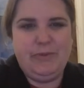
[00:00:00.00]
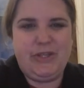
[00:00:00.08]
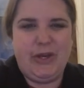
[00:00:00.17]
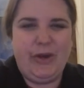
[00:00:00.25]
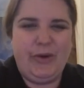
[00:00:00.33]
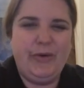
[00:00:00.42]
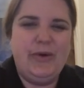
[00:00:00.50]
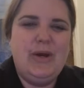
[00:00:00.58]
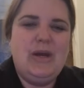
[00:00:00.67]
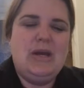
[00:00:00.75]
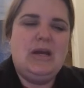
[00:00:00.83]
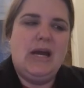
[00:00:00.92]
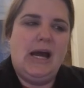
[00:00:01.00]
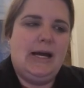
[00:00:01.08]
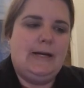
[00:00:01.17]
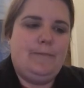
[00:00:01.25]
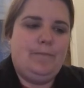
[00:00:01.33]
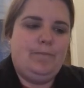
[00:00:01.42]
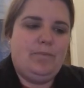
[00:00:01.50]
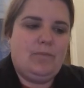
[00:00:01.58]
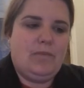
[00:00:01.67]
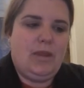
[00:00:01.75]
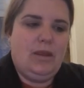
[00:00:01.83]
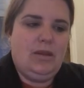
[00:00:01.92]
So, um,
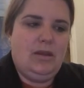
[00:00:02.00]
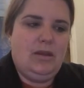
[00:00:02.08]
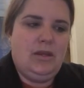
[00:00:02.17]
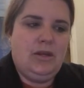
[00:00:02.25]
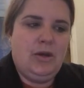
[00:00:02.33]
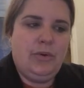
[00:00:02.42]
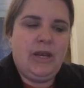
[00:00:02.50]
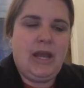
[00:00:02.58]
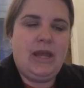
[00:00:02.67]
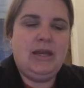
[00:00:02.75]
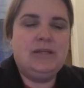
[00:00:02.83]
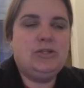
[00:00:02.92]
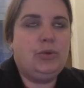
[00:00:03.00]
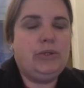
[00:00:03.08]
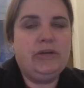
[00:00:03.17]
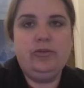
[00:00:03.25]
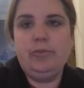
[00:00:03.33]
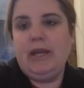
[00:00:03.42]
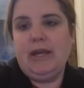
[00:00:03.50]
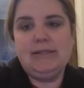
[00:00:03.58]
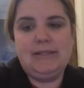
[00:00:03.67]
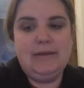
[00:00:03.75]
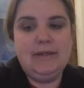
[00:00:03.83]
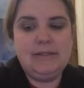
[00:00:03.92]
and I told everybody, I
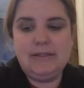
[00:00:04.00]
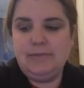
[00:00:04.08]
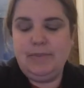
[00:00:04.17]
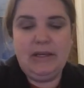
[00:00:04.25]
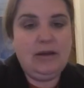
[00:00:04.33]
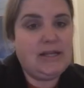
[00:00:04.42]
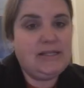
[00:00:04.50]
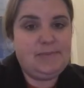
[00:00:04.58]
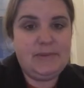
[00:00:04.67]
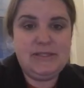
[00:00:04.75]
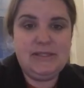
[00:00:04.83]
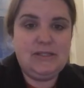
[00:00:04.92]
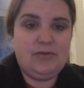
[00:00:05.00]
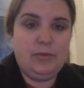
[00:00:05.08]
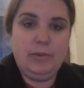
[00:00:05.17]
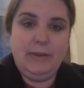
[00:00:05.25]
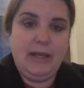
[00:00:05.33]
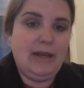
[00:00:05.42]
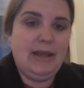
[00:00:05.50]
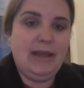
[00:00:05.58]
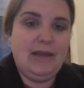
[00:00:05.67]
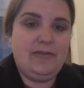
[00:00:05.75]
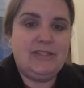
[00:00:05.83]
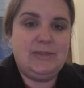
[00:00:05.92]
said, this has been God's business from the beginning.
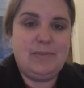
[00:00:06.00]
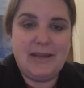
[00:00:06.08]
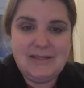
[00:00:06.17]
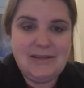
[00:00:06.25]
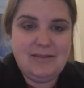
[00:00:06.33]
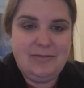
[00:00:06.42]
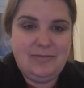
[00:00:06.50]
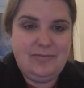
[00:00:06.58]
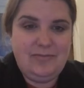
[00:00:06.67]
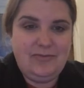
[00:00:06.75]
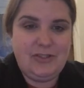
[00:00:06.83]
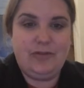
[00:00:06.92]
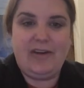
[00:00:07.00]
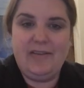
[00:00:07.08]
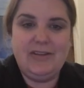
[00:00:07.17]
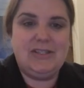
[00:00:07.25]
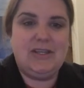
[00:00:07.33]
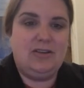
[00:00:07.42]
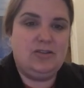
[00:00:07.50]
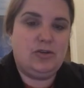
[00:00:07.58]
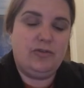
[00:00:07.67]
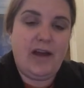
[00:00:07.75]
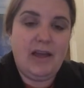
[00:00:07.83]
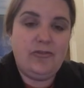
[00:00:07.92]
If it's meant to survive, it's going to
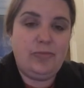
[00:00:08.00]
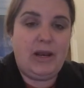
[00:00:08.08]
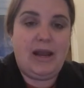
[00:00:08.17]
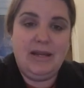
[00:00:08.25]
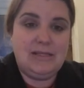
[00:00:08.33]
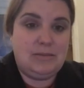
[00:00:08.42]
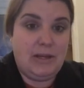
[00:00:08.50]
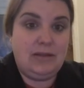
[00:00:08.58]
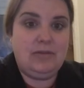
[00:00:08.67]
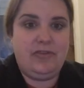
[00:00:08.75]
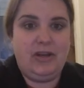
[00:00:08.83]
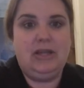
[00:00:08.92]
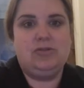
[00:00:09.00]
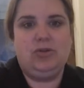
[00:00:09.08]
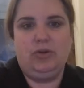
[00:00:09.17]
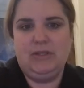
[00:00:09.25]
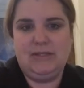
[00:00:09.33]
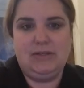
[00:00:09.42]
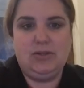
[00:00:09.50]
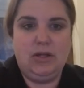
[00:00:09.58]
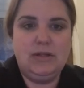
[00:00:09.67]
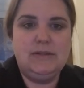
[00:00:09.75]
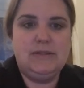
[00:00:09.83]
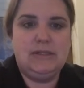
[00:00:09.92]
survive, but I need to make the financial
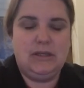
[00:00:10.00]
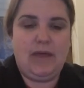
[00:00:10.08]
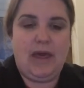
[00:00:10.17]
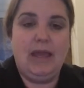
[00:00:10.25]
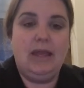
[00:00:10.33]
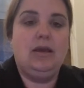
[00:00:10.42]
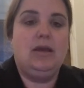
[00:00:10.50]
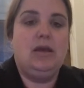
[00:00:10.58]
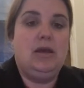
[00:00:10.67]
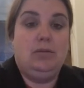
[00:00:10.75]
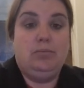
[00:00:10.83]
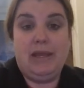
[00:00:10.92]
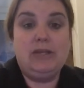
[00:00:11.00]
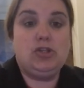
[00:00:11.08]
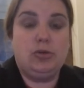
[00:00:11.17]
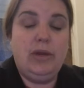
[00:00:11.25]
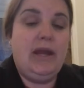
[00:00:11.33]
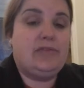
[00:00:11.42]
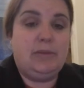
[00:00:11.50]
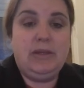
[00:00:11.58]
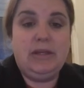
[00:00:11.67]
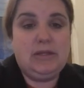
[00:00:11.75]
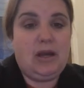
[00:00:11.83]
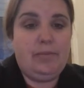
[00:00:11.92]
decisions to like make sure we have
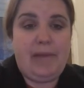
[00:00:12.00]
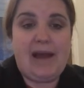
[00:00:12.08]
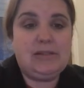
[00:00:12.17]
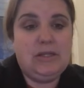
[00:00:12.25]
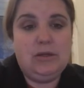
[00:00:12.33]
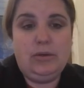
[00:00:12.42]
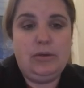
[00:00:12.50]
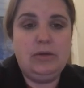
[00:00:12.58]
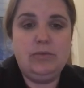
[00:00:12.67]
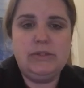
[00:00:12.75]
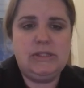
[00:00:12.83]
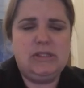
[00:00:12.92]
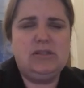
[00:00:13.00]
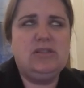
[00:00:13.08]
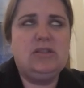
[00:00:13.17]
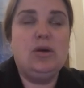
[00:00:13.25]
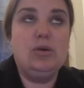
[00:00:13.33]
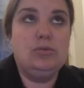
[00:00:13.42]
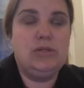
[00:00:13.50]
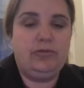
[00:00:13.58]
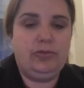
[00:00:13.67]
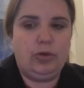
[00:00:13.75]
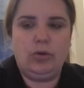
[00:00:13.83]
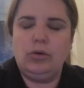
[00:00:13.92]
something to come back to. And it was so
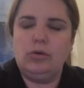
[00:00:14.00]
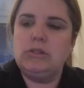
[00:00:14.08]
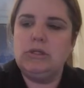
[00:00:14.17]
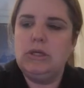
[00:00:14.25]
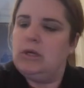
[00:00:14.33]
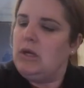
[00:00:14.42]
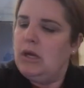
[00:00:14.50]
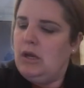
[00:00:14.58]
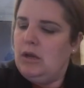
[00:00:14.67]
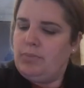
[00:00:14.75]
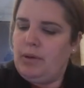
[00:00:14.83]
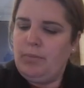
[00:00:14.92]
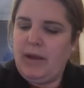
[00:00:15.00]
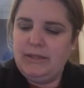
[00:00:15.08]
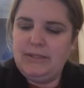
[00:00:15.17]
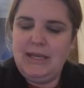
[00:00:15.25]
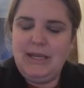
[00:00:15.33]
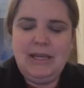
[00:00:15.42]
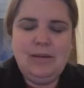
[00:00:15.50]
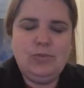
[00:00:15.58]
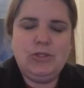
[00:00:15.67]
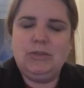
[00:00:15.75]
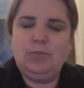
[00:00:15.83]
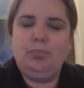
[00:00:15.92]
difficult, but my team
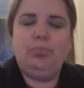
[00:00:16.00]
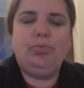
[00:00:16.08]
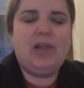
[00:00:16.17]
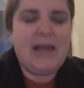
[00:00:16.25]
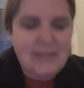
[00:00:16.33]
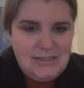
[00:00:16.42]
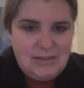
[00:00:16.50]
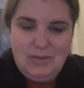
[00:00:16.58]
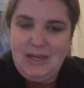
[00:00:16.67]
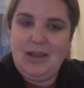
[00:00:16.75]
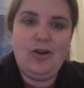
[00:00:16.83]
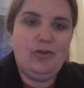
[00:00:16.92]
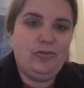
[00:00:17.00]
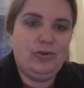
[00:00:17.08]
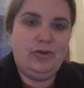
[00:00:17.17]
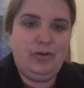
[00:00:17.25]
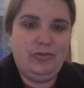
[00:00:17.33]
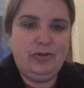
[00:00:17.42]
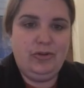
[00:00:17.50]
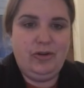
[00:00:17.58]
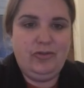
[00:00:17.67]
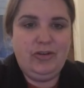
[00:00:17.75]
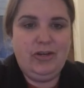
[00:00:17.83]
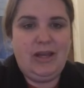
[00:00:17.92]
just blessed me over and over and
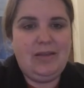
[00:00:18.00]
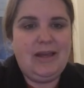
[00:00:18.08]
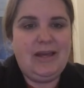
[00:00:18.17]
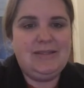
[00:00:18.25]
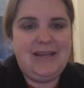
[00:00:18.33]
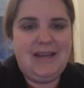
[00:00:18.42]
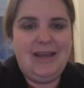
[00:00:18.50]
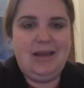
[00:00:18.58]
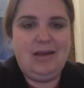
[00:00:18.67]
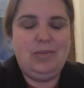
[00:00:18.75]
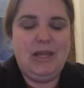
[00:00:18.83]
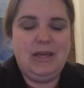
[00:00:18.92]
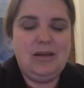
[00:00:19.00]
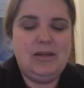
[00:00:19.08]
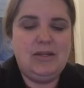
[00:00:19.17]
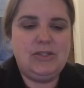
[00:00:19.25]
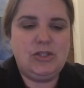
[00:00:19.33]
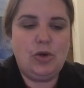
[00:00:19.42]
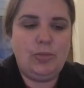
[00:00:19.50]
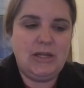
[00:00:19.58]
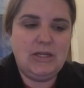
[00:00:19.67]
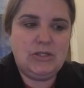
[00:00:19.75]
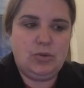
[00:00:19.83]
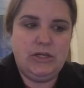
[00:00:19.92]
over again that day. I mean, so
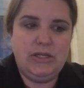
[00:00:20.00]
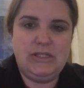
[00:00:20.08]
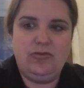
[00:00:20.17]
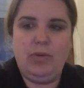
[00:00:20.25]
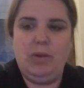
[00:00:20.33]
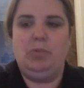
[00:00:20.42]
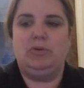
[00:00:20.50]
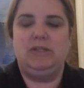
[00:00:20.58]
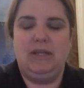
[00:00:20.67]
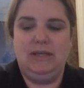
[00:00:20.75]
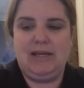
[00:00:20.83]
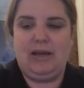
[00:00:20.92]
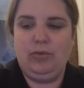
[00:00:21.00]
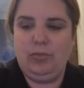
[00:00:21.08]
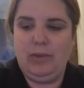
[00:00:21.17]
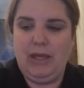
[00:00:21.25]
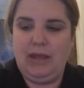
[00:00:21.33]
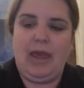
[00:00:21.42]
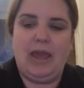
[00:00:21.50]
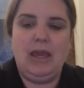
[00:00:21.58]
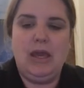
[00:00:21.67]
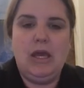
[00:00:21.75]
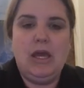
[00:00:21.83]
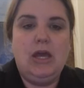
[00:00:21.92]
many stories of people sitting down with me, like,
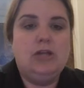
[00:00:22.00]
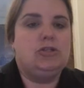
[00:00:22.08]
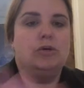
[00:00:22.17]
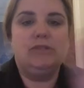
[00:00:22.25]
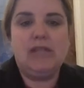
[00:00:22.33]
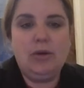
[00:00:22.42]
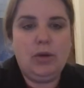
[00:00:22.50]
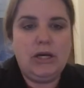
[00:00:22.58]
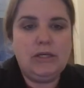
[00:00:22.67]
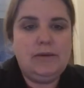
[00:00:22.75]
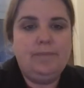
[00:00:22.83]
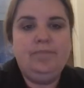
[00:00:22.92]
don't say a word.